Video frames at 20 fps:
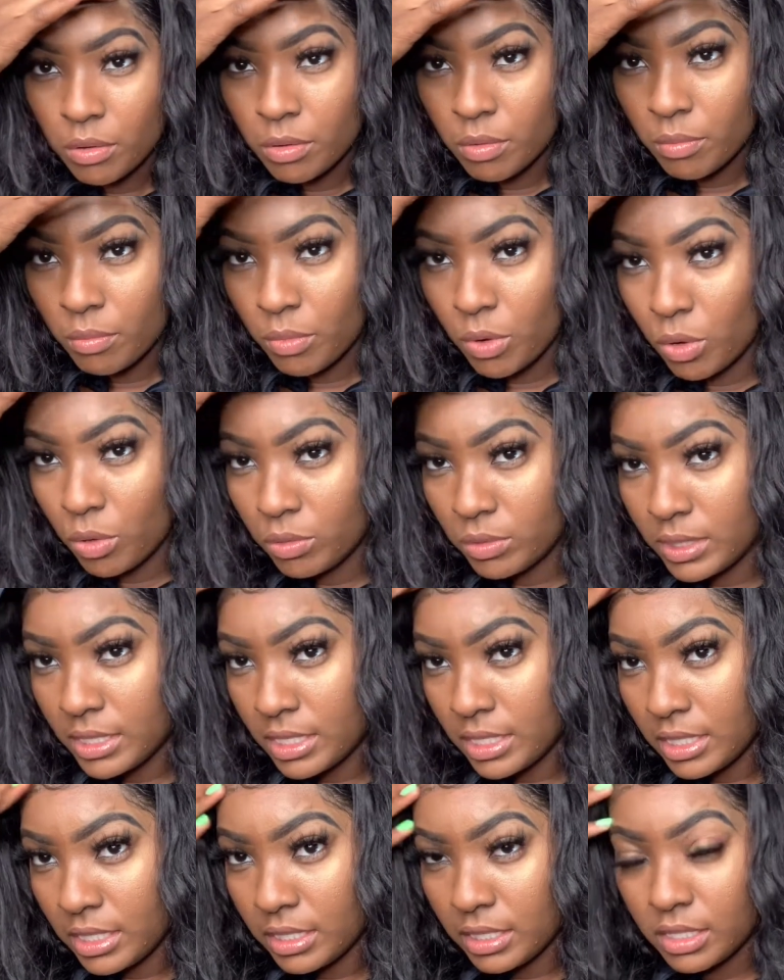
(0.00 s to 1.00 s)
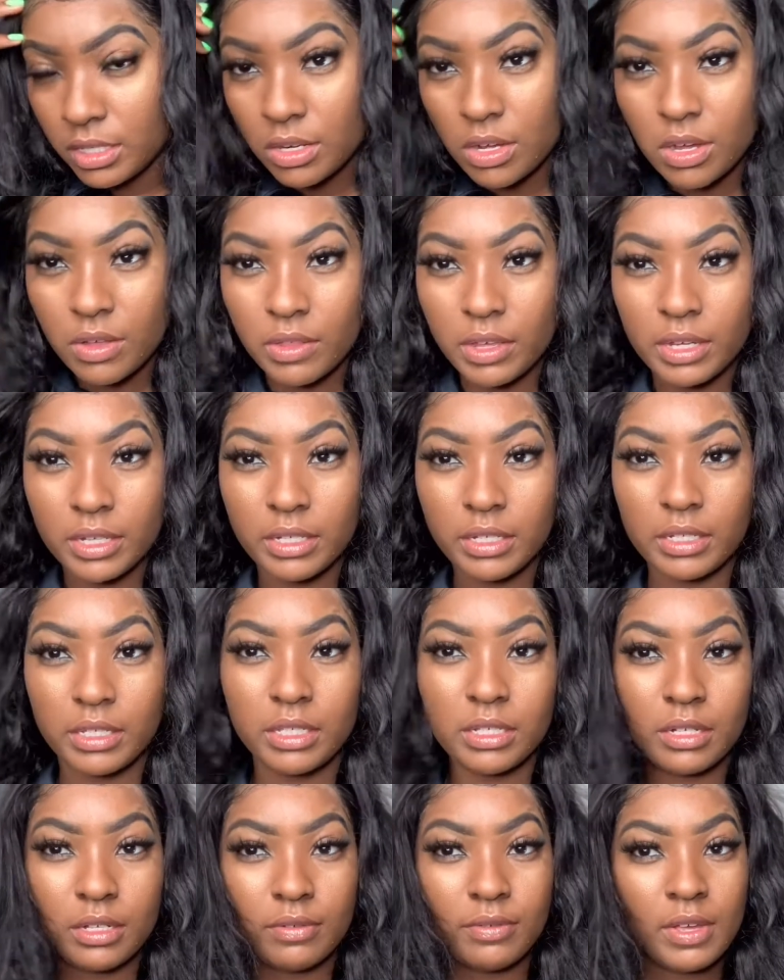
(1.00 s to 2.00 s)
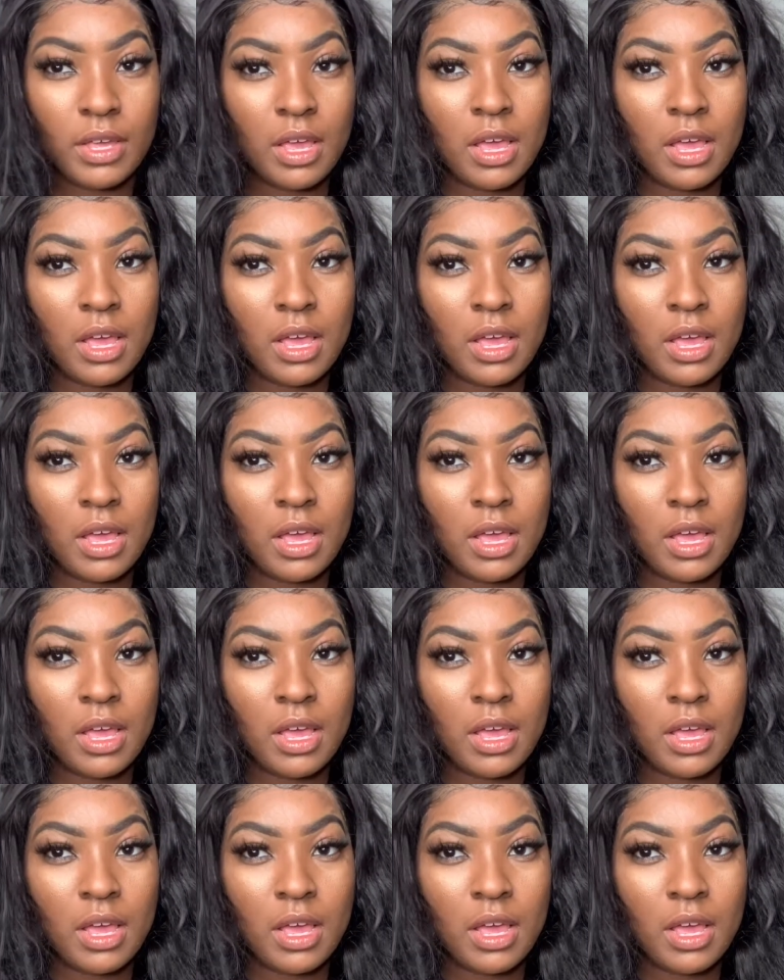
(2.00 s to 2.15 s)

molded and all that good stuff,